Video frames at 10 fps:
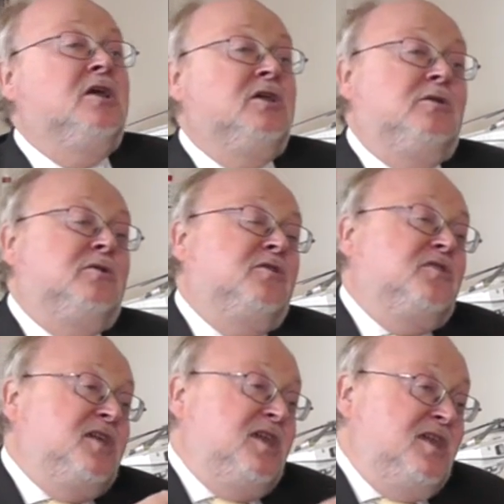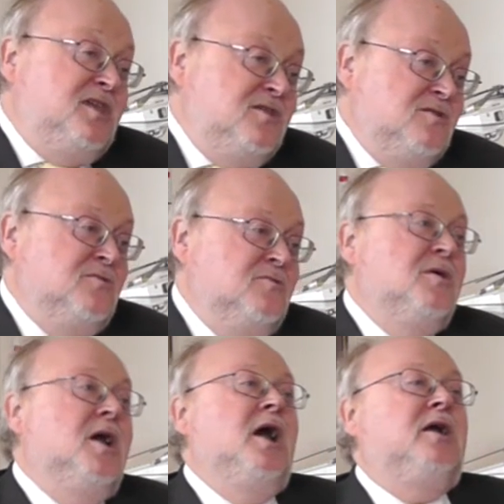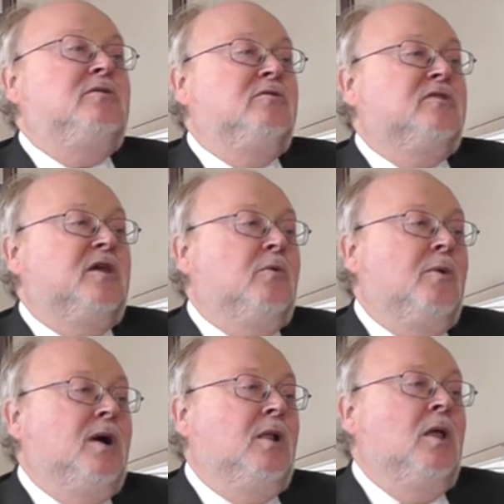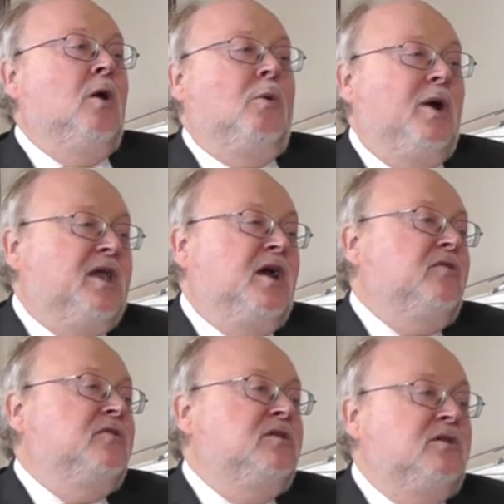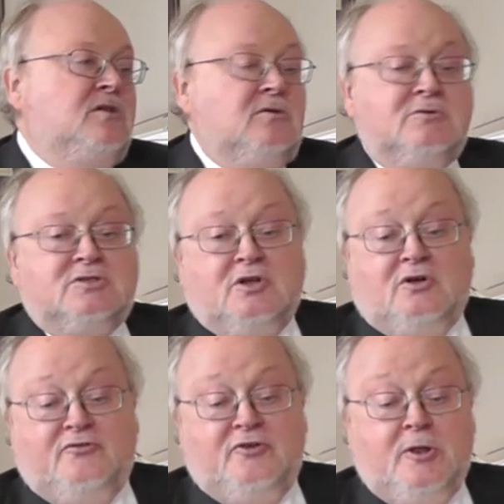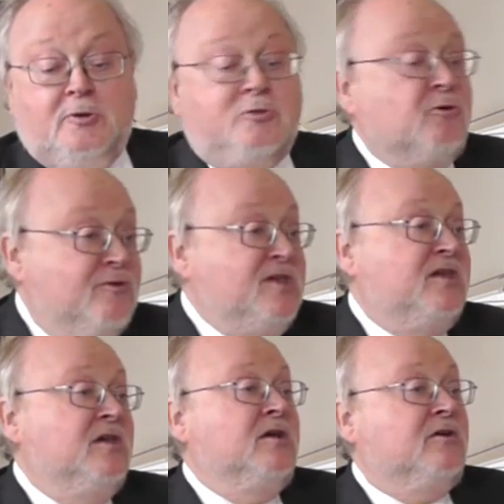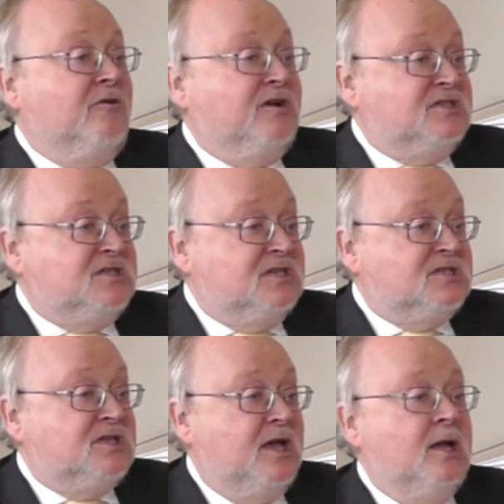You look at the EU and you think, well, why can't the EU solve, you know, the Greek crisis?